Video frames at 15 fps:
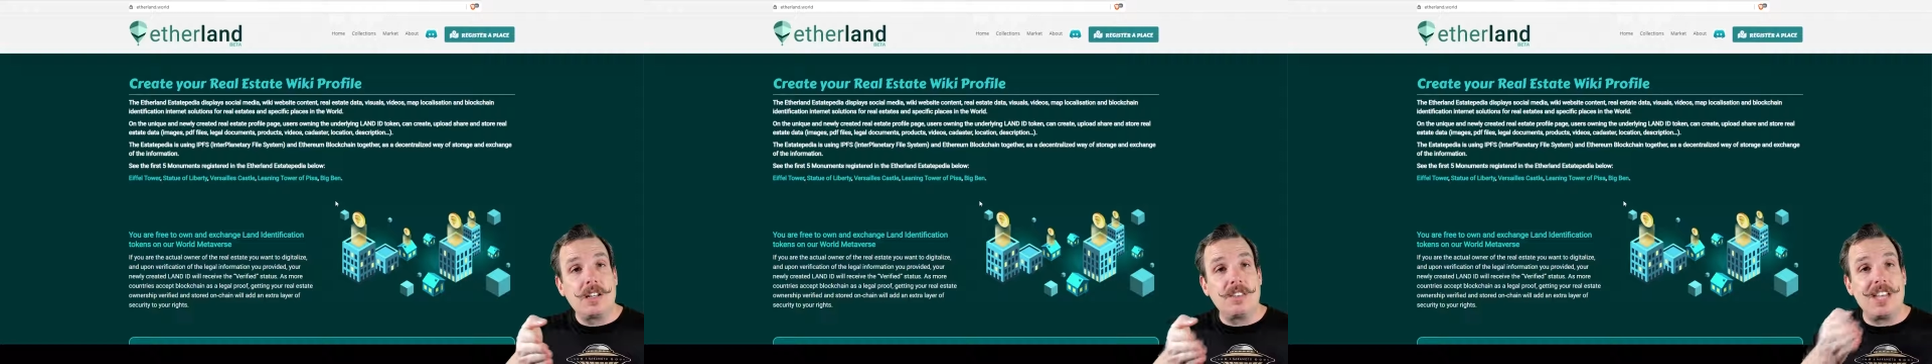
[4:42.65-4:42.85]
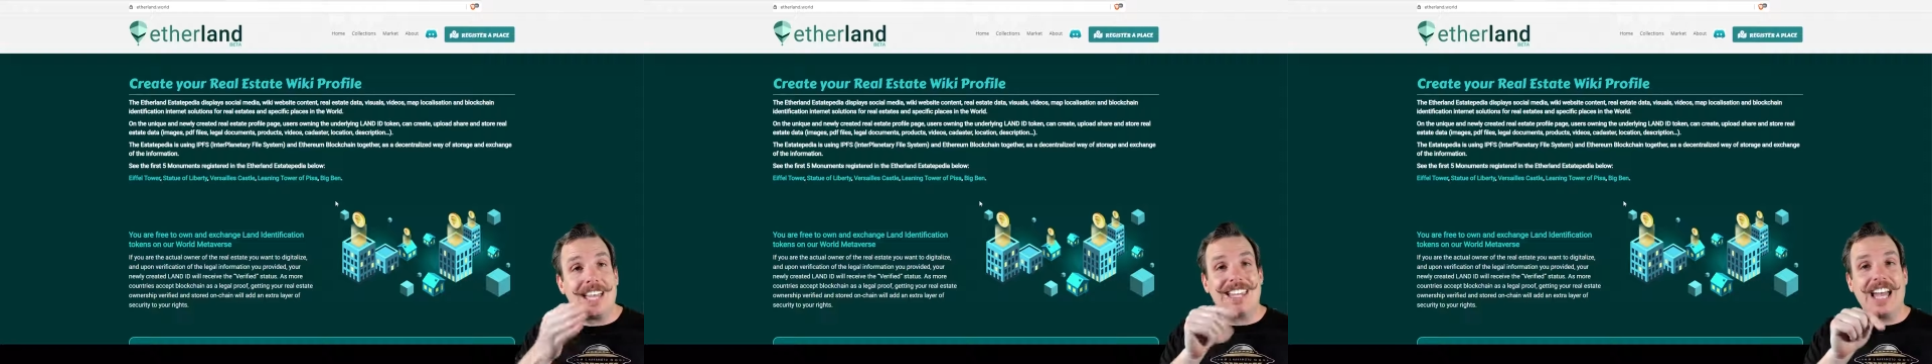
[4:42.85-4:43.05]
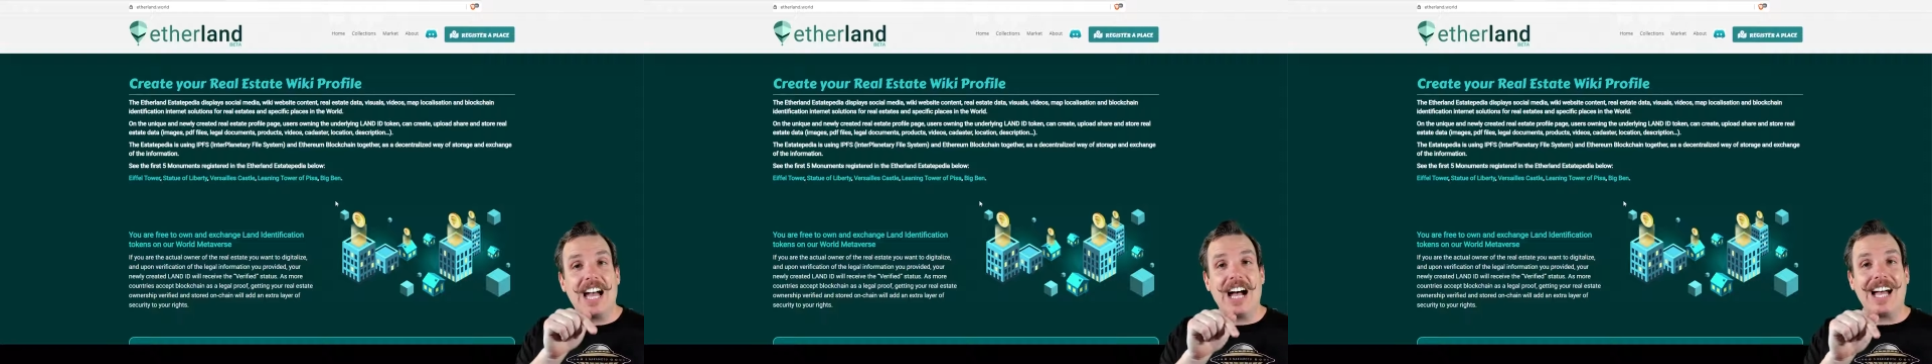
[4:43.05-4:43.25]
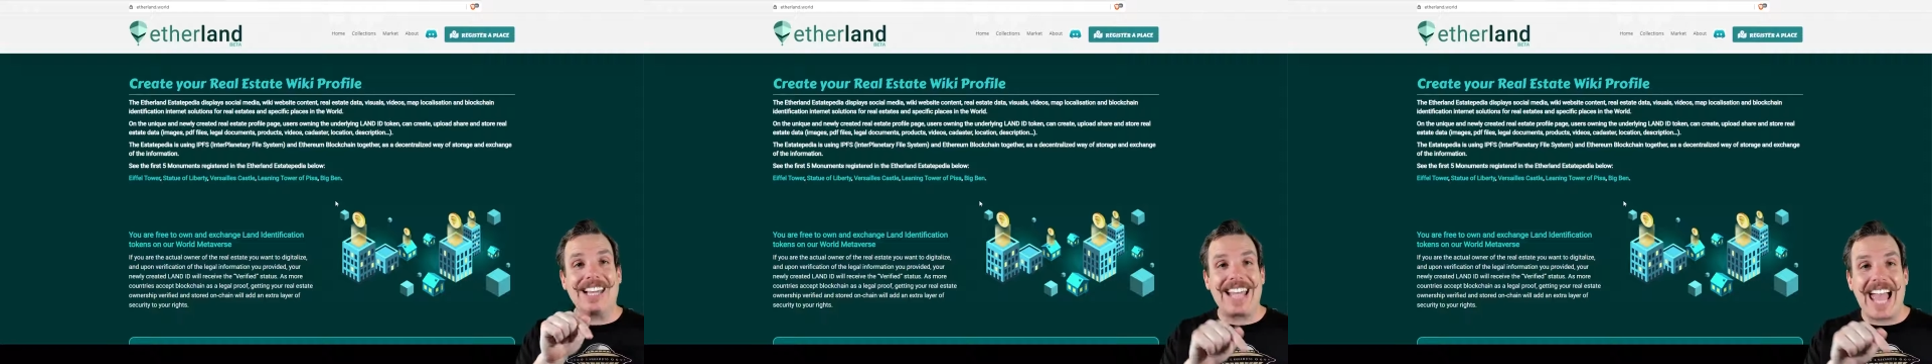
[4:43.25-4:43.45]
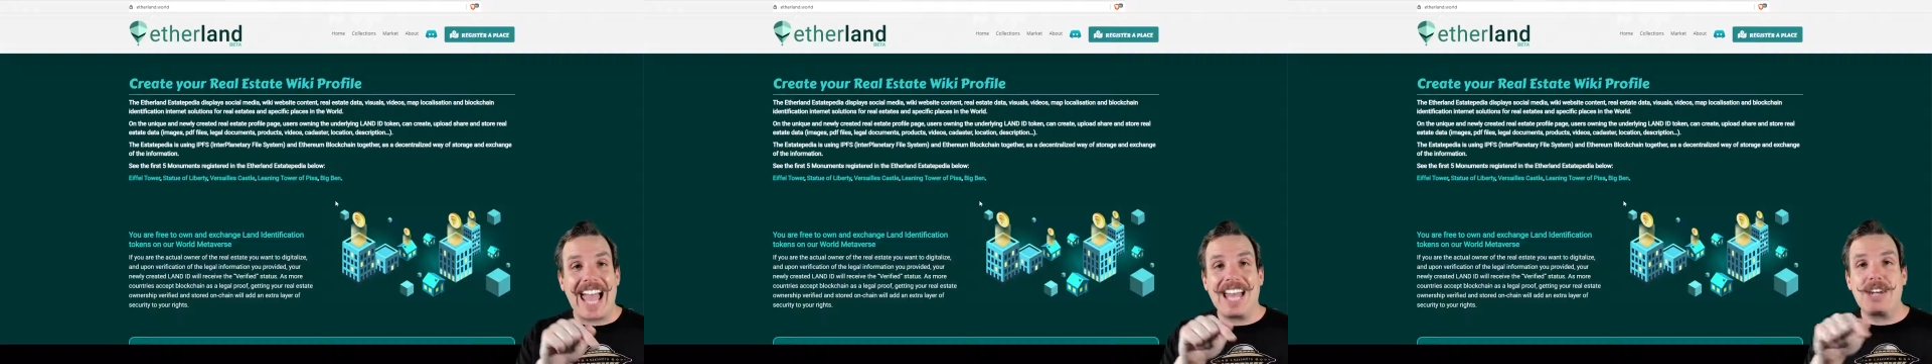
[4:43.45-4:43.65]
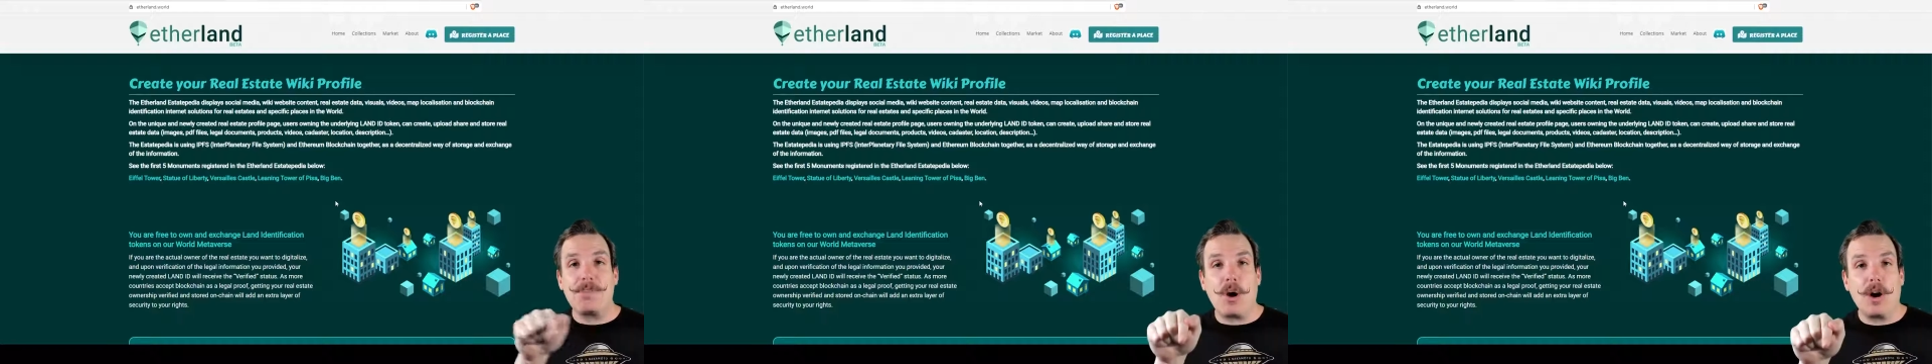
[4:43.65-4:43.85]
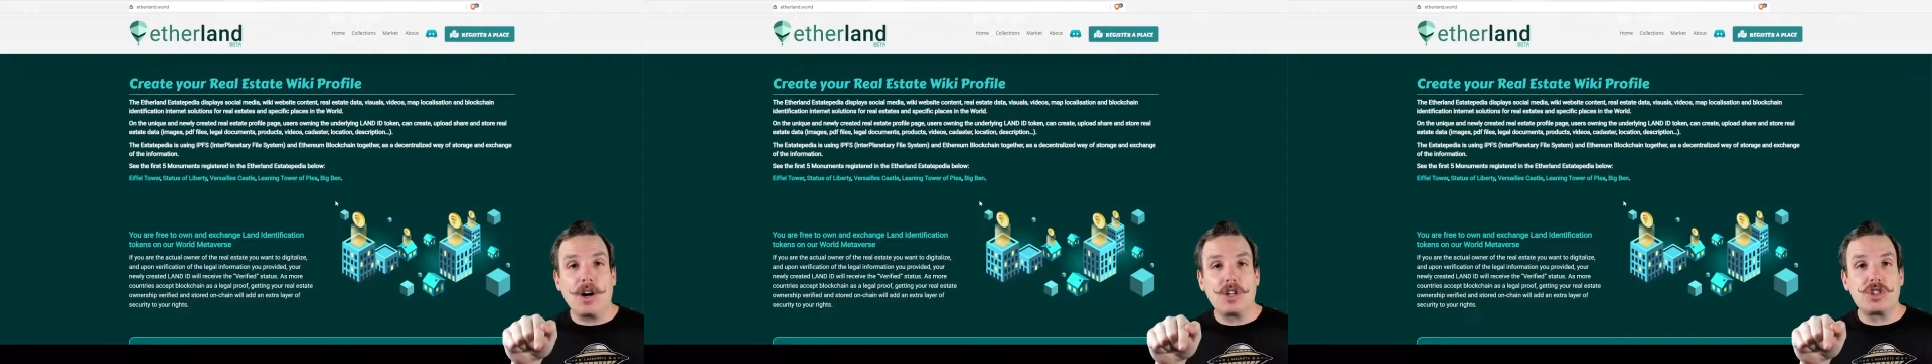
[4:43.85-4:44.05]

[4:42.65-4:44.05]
then landmark,